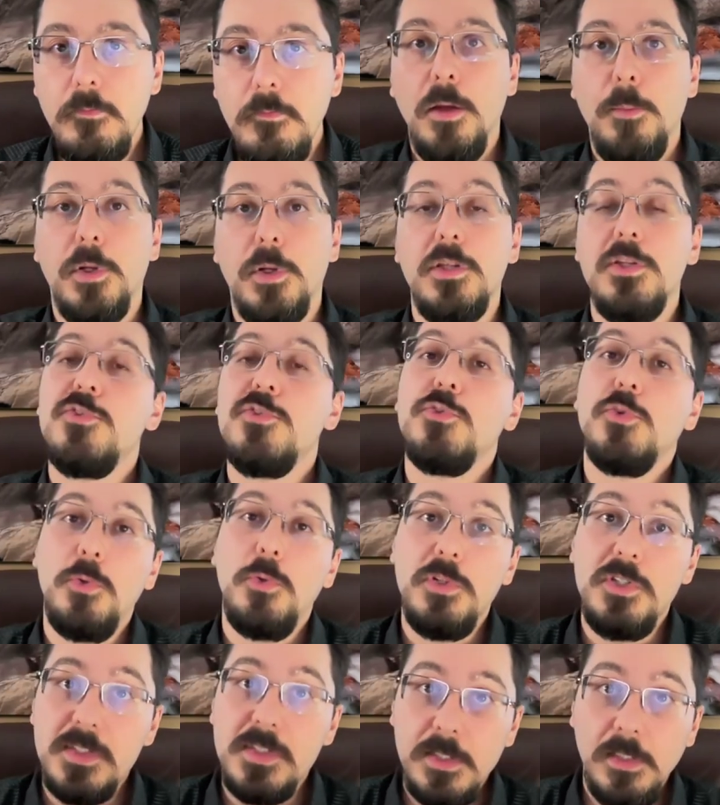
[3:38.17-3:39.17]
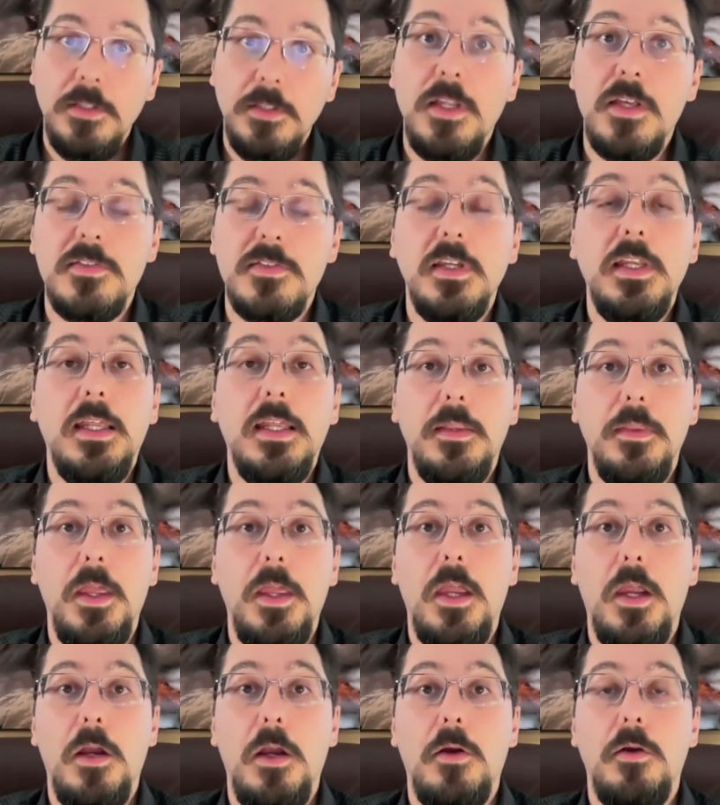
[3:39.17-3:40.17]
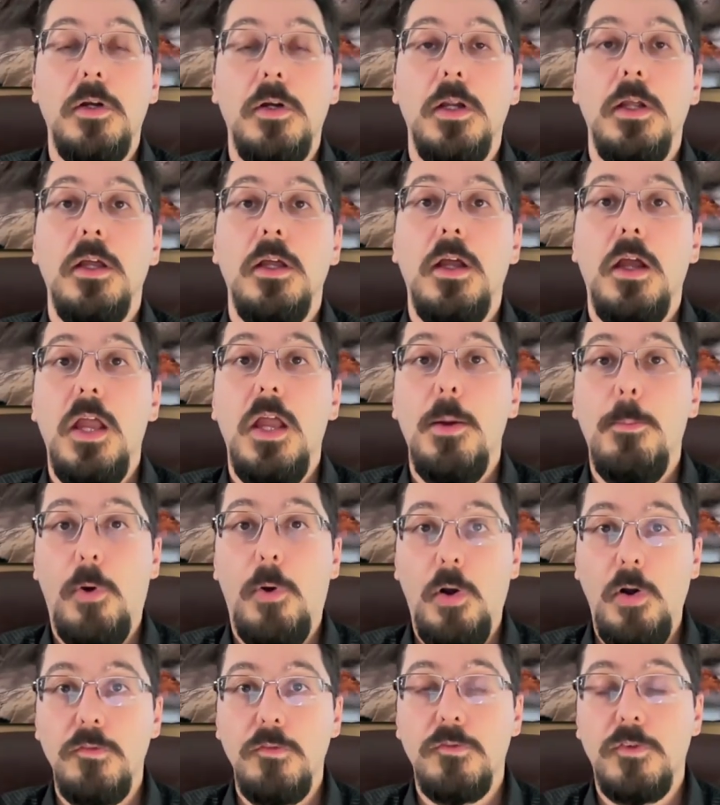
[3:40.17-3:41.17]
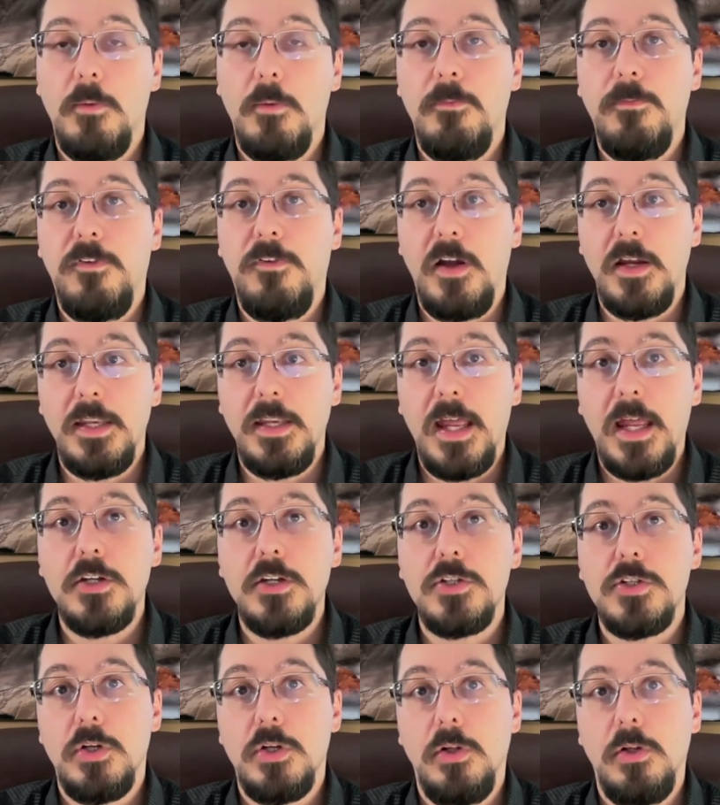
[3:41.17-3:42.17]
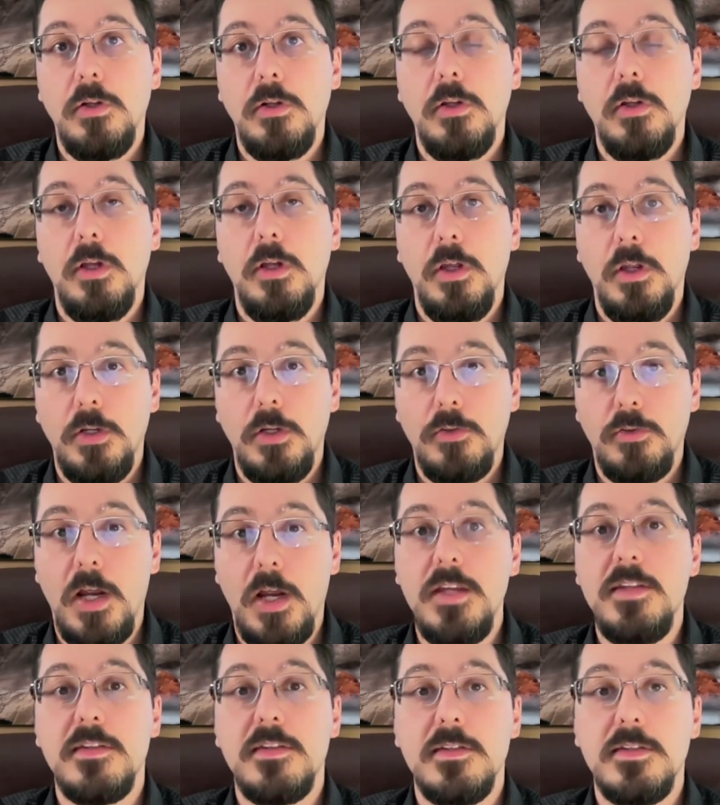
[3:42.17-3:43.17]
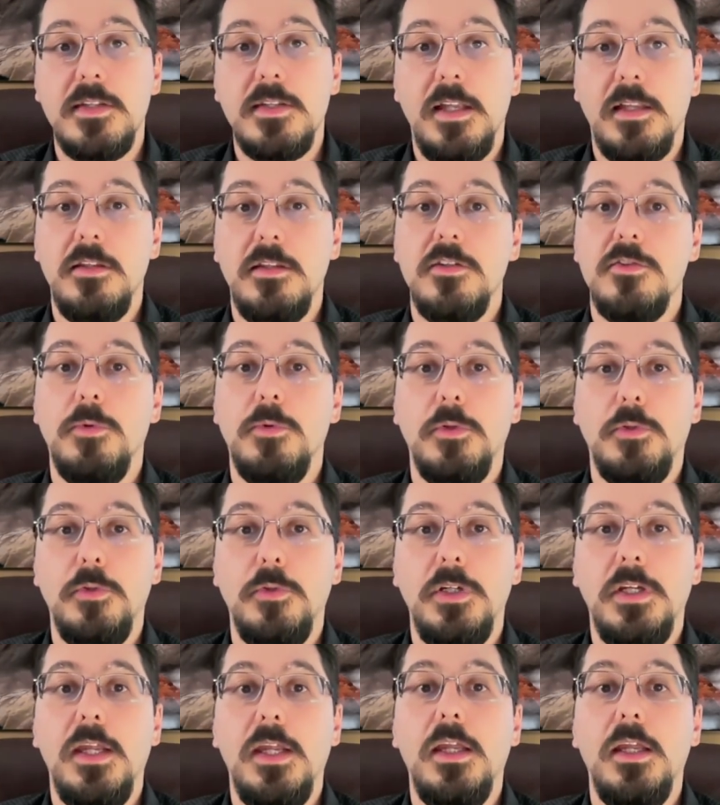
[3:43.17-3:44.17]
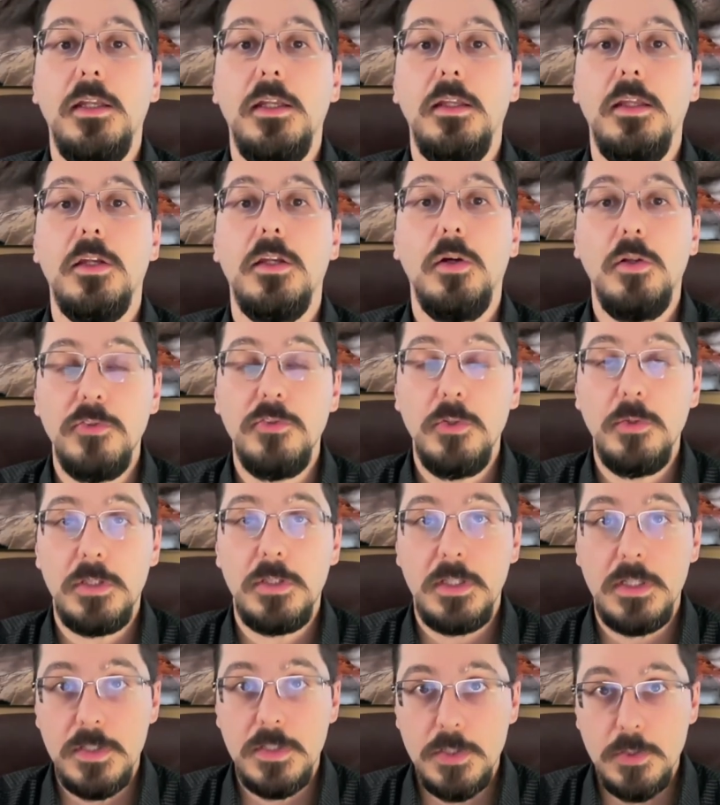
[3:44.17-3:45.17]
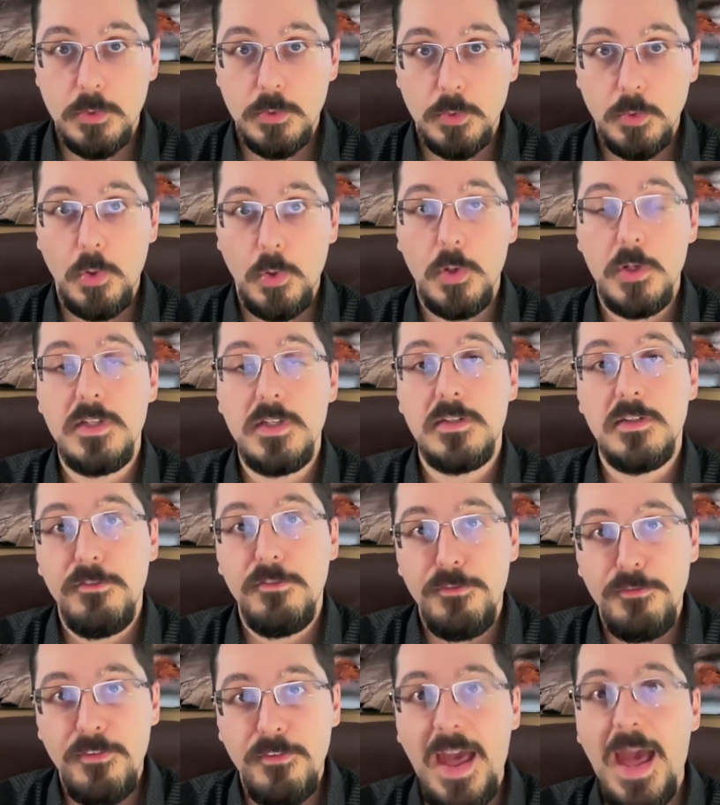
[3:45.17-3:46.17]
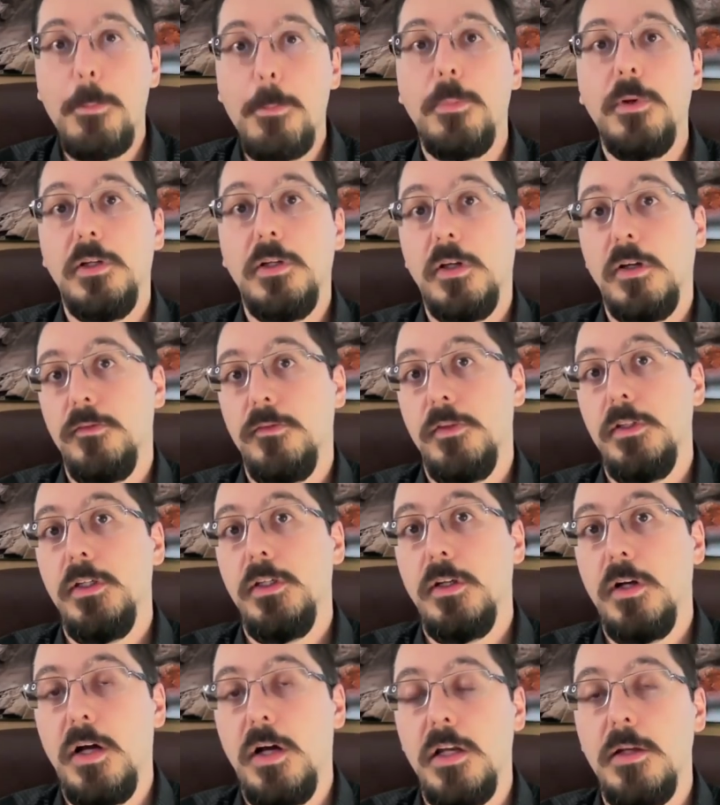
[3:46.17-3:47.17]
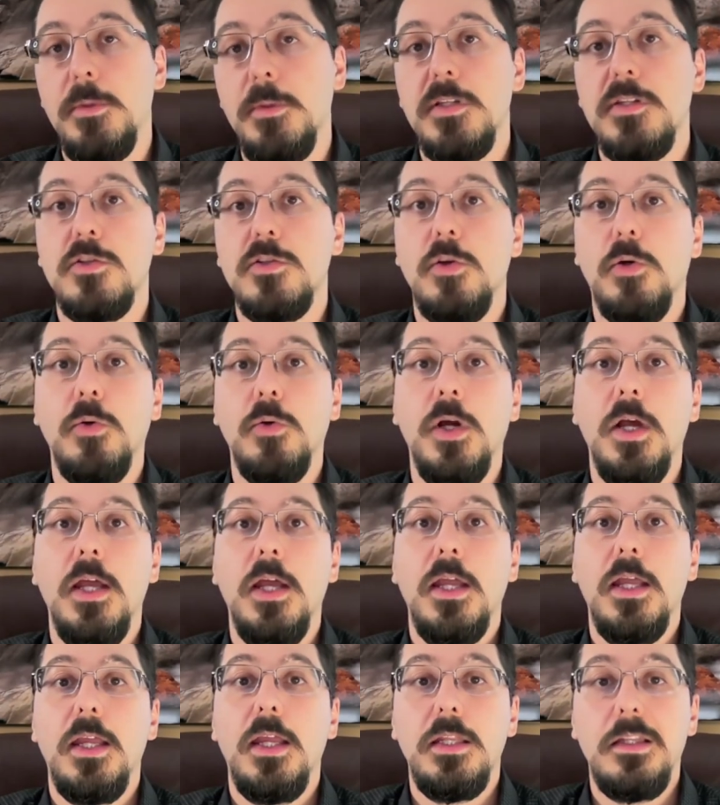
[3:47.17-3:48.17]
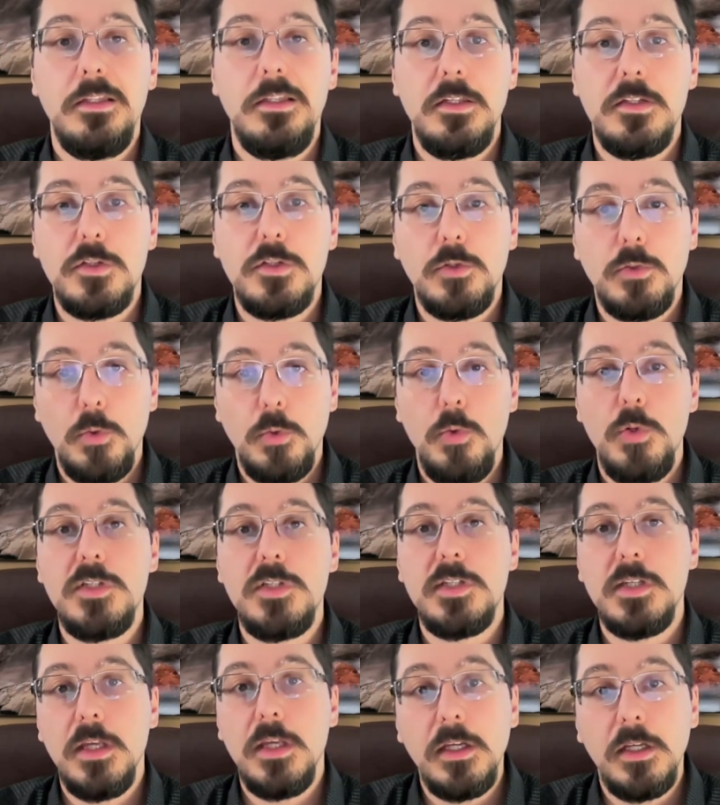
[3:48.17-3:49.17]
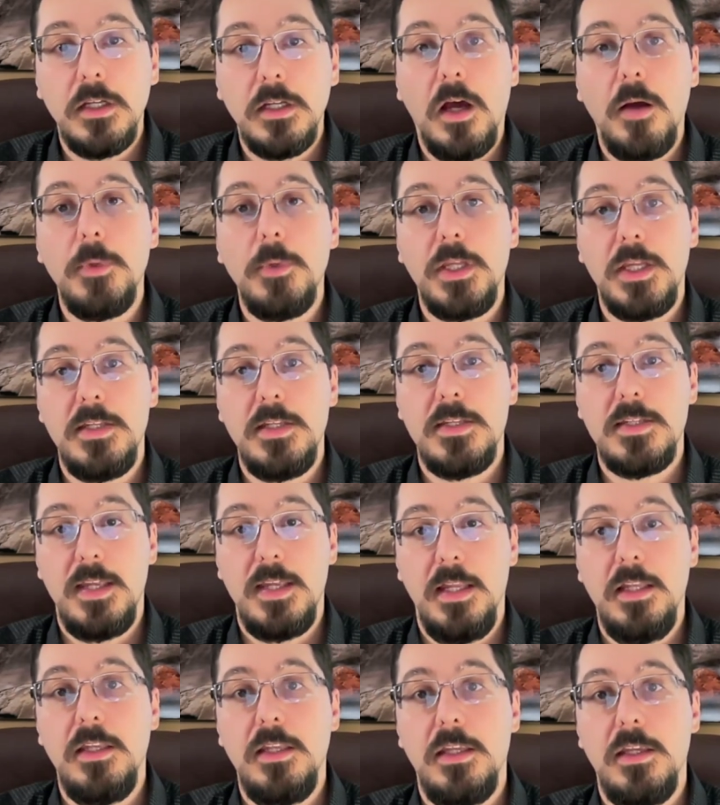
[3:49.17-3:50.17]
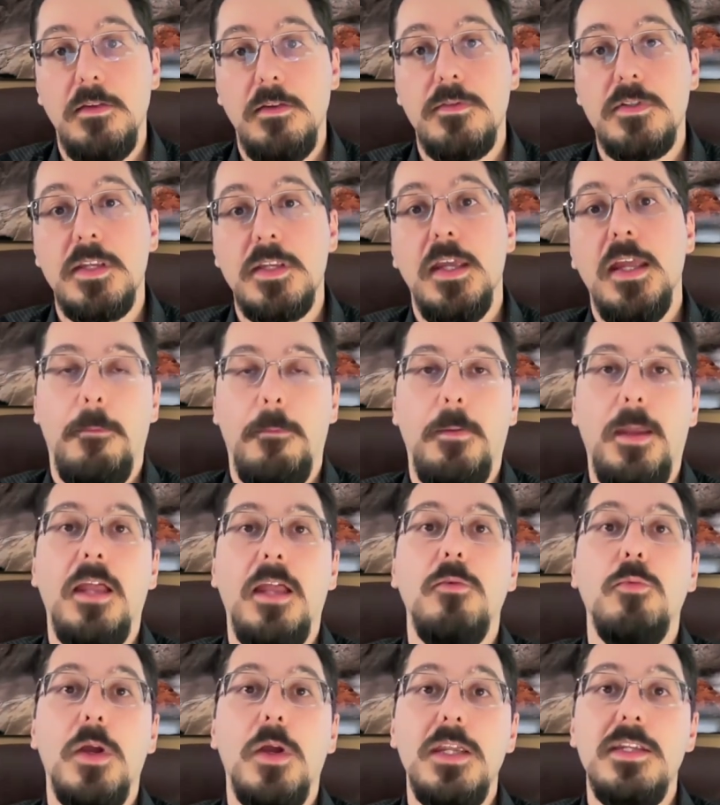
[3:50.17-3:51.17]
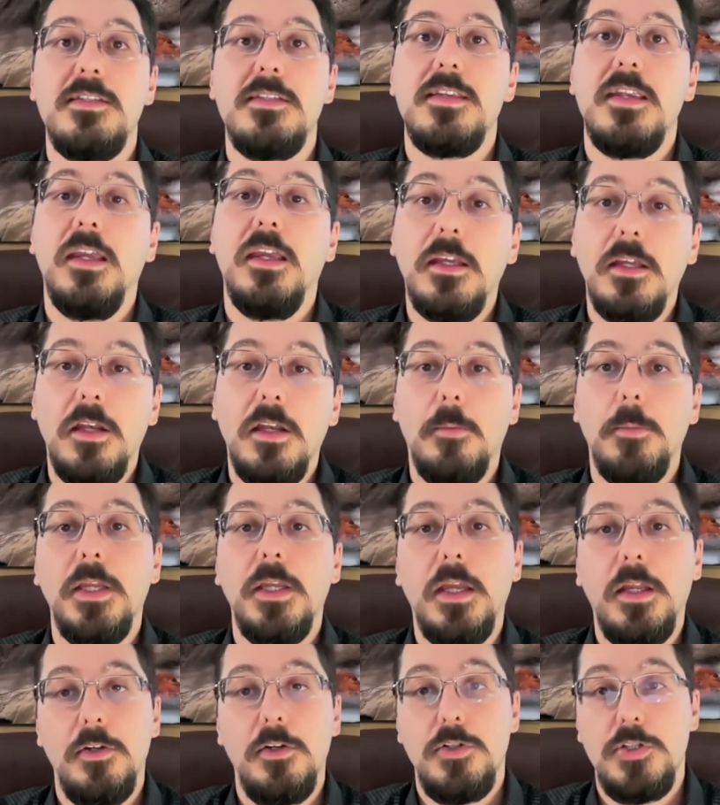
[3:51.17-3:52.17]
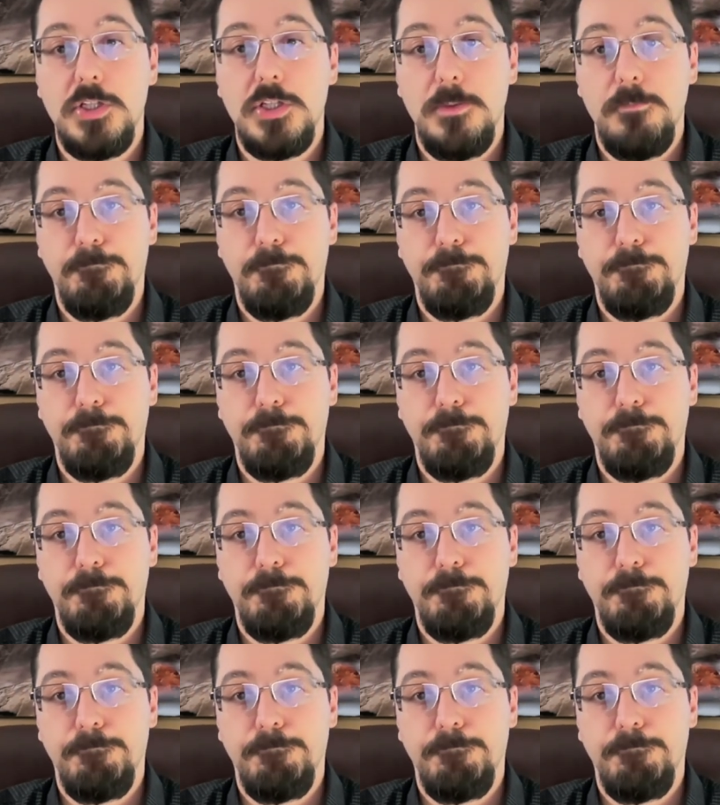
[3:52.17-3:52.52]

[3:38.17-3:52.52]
But the story still doesn't end there. Apart from financial crisis that this will create, it also destroys the fabric of the economy. So it distorts economic incentives and wastes economic energy.